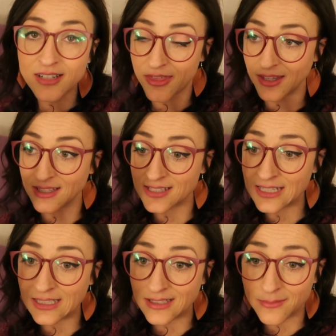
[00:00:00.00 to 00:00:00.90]
Nothing is
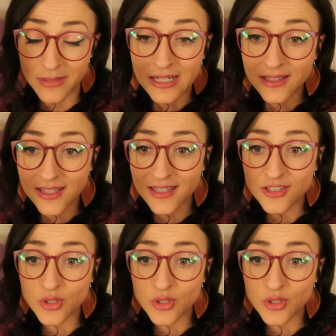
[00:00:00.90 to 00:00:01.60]
needed immediately.